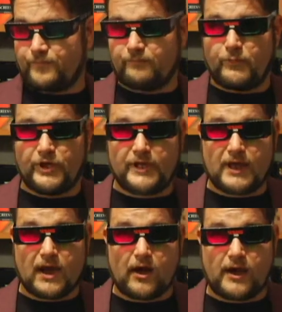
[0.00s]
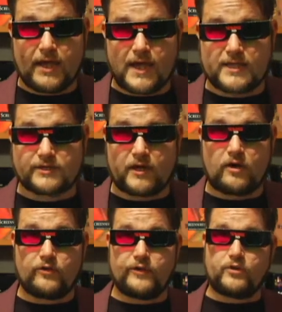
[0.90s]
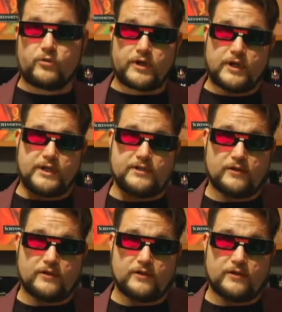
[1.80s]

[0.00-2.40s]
But it has all the gore cut.